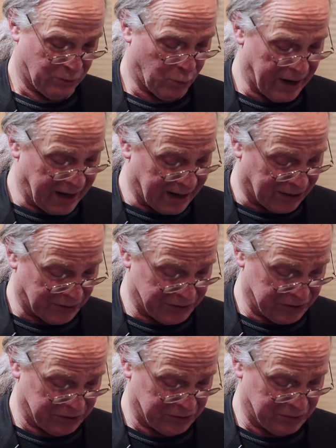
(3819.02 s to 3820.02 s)
Whale
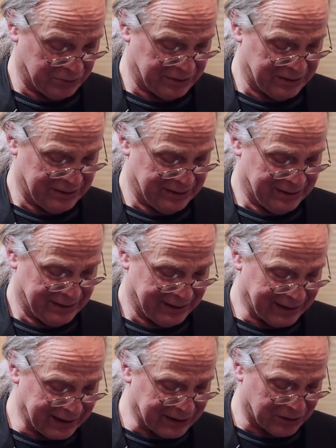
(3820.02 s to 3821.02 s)
knew.
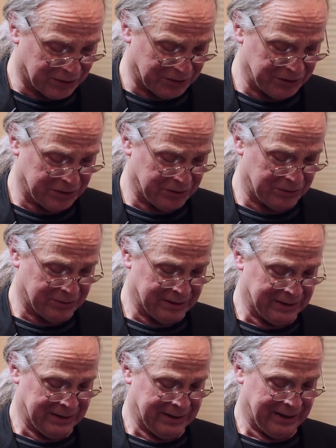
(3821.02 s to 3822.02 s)
Eagle knew.
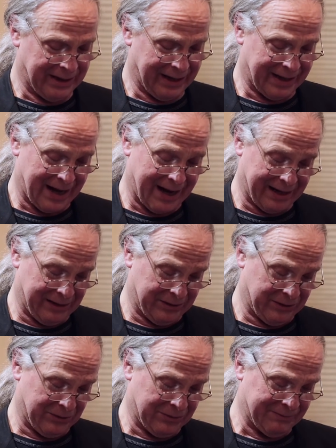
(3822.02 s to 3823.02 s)
And I
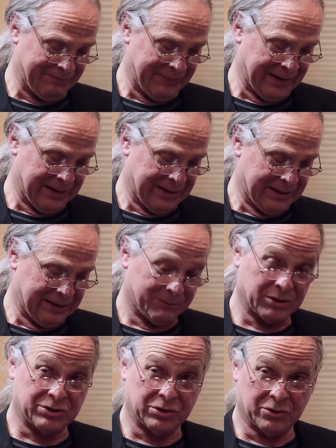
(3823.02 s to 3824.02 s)
knew.
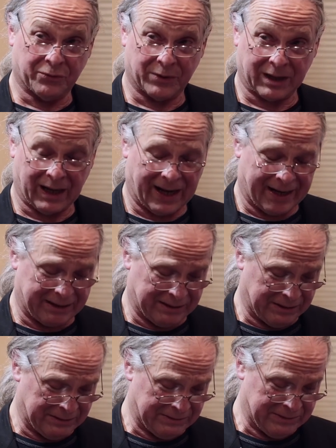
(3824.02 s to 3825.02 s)
But you
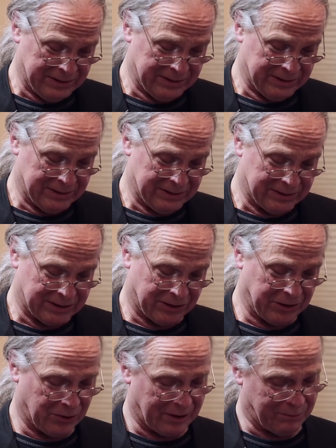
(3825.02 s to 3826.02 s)
forgot.
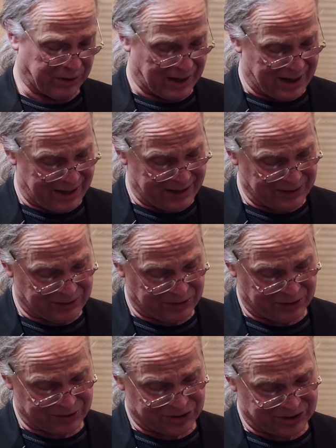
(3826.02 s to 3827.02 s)
So you are blind
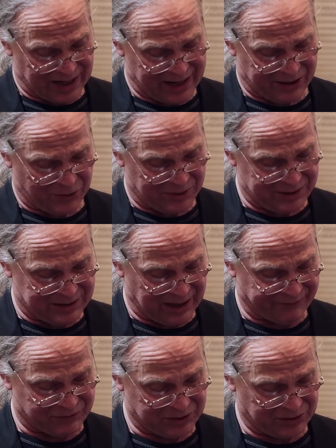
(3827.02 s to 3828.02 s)
to your shadow and
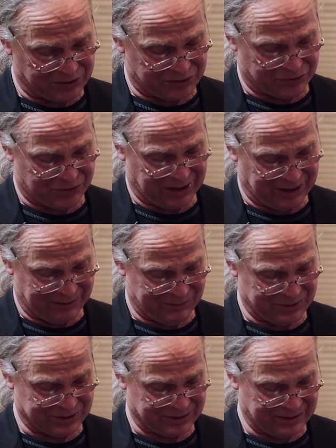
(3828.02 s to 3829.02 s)
deaf to your
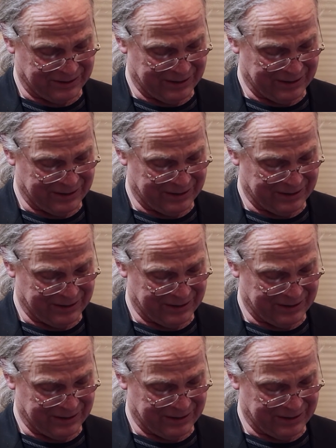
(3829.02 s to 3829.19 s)
dreams.